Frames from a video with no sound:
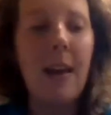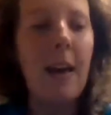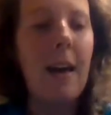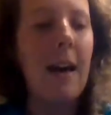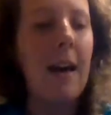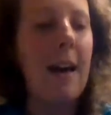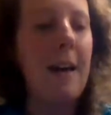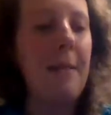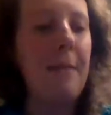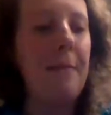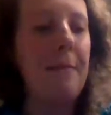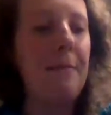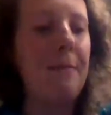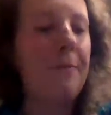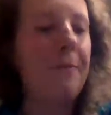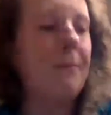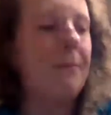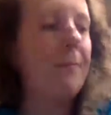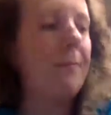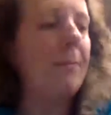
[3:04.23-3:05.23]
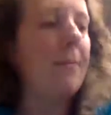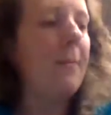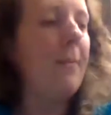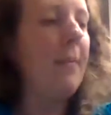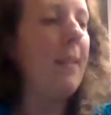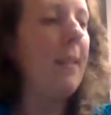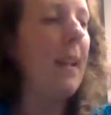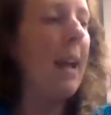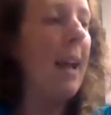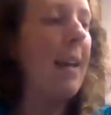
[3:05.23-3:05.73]
And
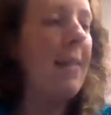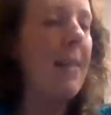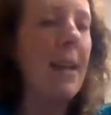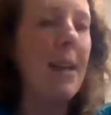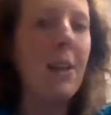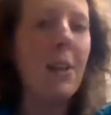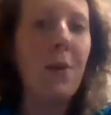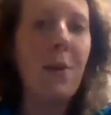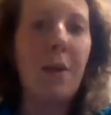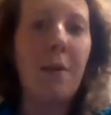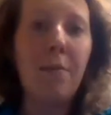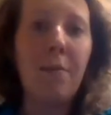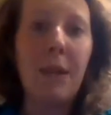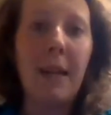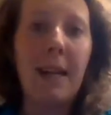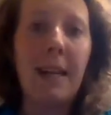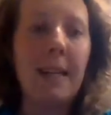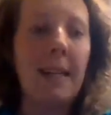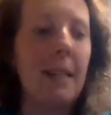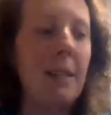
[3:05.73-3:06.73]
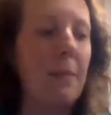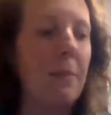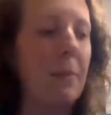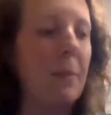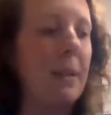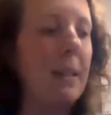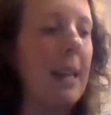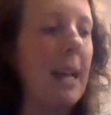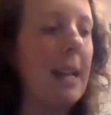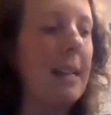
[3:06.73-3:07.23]
then you can place the
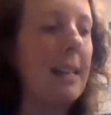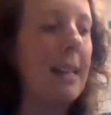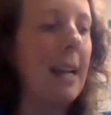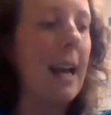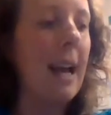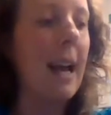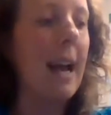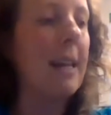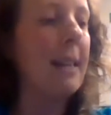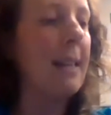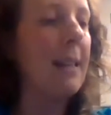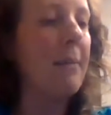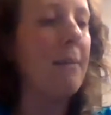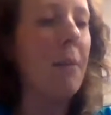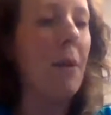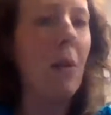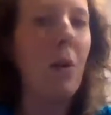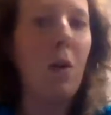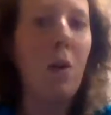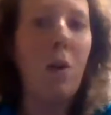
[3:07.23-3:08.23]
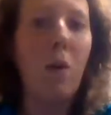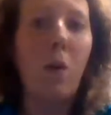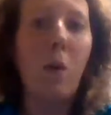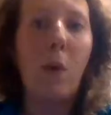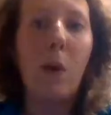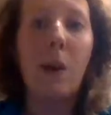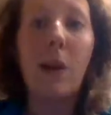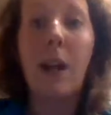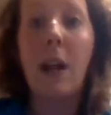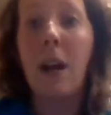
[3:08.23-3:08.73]
placenta and the umbilical
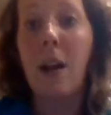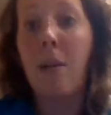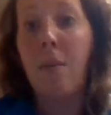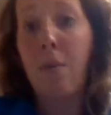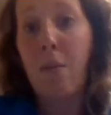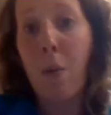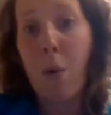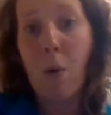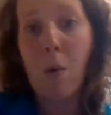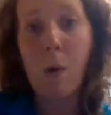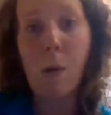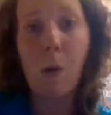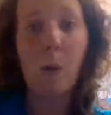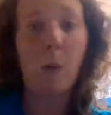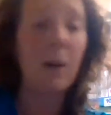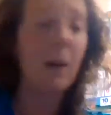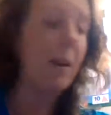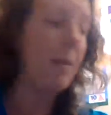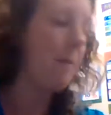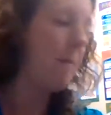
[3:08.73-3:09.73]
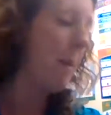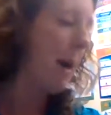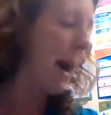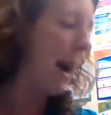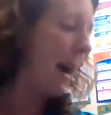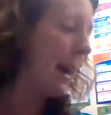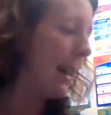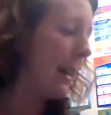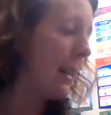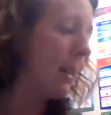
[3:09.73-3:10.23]
cord in a bowl or a
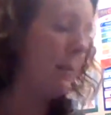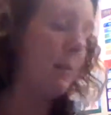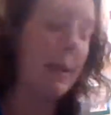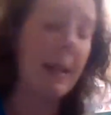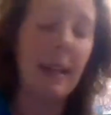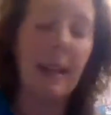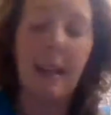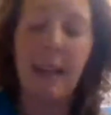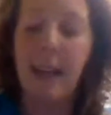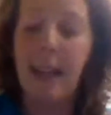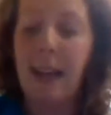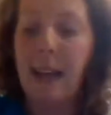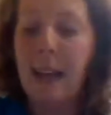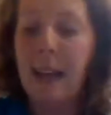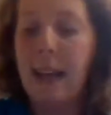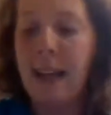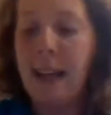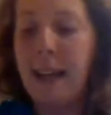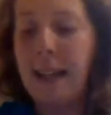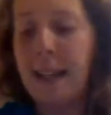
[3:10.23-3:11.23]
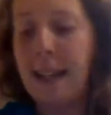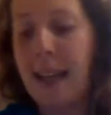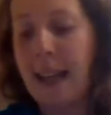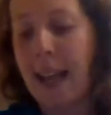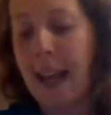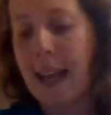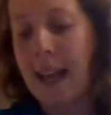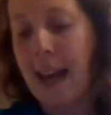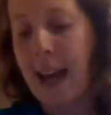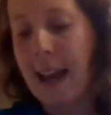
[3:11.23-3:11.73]
bag to be
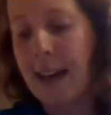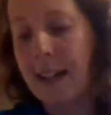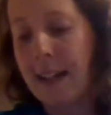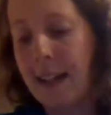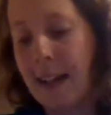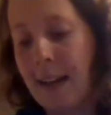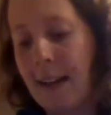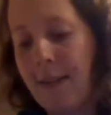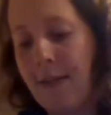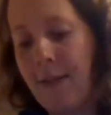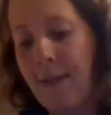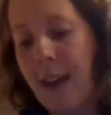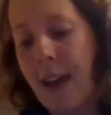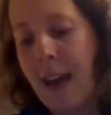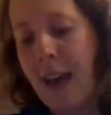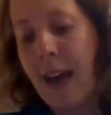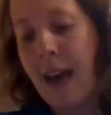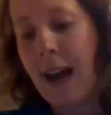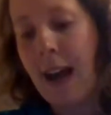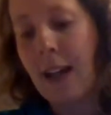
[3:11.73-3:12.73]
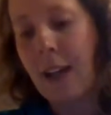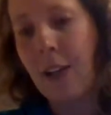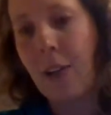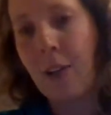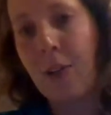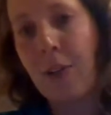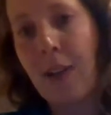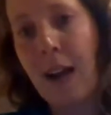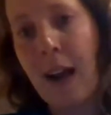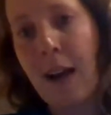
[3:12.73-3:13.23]
taken care of, and you'll
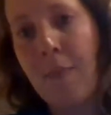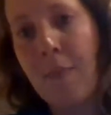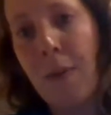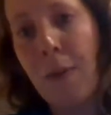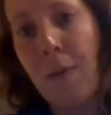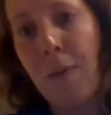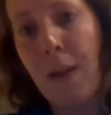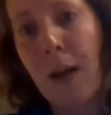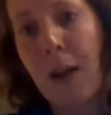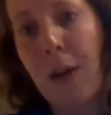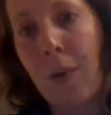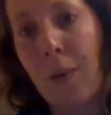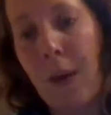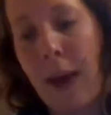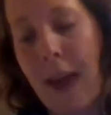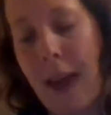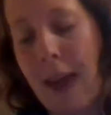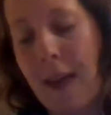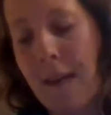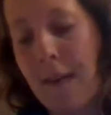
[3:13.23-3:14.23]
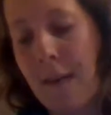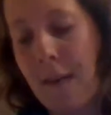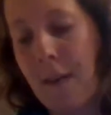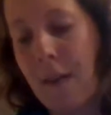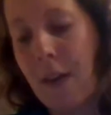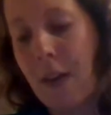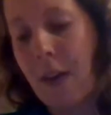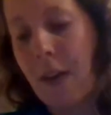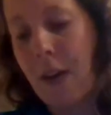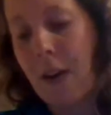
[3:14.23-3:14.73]
dab the blood away
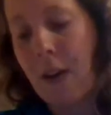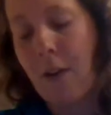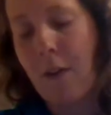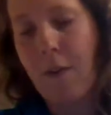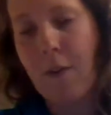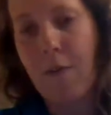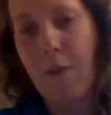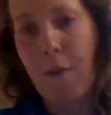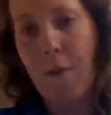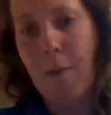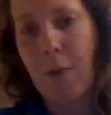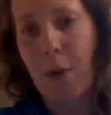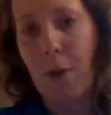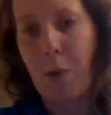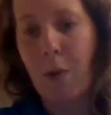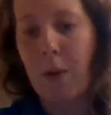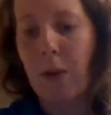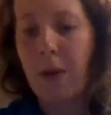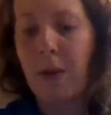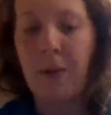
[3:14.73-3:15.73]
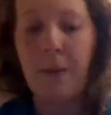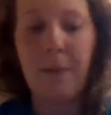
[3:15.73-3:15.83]
from the cord.